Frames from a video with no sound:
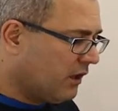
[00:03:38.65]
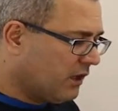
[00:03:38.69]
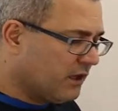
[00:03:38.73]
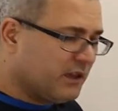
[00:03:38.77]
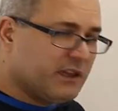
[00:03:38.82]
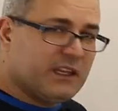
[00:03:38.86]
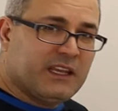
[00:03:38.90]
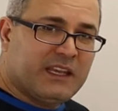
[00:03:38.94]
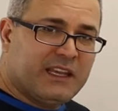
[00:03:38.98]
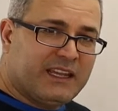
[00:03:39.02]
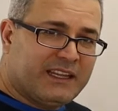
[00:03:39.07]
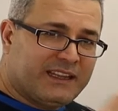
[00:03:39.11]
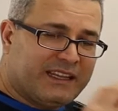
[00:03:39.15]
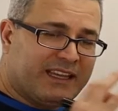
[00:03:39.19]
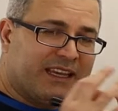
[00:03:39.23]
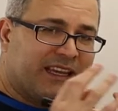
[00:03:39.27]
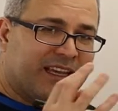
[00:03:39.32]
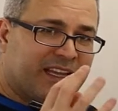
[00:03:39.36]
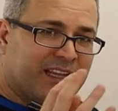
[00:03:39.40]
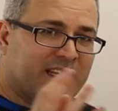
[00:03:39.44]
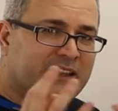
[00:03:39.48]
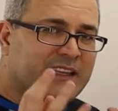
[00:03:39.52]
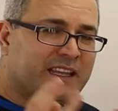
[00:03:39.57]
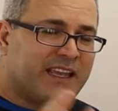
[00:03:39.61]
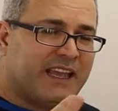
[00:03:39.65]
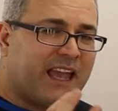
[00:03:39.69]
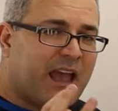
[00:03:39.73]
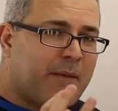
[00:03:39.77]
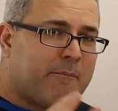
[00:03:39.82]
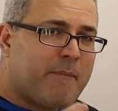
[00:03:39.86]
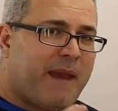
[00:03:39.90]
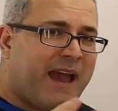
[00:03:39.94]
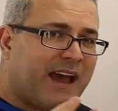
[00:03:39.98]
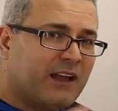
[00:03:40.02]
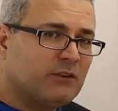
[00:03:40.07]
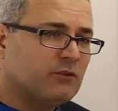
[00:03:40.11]
the
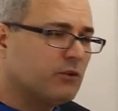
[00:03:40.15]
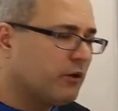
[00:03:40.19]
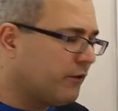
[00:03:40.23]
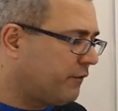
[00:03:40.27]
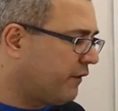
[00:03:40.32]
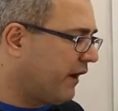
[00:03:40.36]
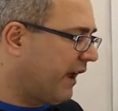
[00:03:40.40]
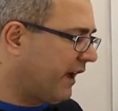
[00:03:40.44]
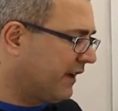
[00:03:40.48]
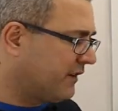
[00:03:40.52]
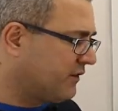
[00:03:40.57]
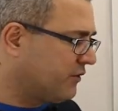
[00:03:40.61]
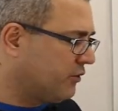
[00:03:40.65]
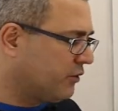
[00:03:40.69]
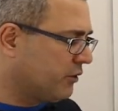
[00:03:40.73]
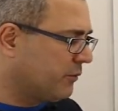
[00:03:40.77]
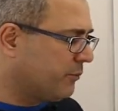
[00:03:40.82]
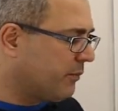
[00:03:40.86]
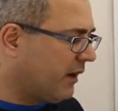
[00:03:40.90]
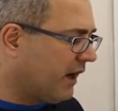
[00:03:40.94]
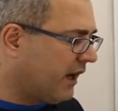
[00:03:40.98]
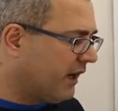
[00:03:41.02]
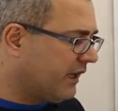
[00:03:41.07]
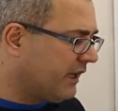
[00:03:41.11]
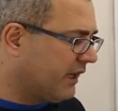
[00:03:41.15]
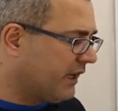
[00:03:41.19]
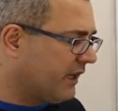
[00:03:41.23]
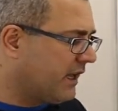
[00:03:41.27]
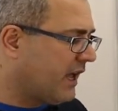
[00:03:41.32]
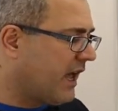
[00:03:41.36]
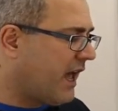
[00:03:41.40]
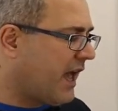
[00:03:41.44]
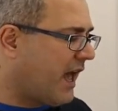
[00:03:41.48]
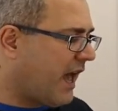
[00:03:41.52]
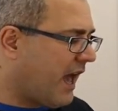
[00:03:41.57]
amount of X you're buying,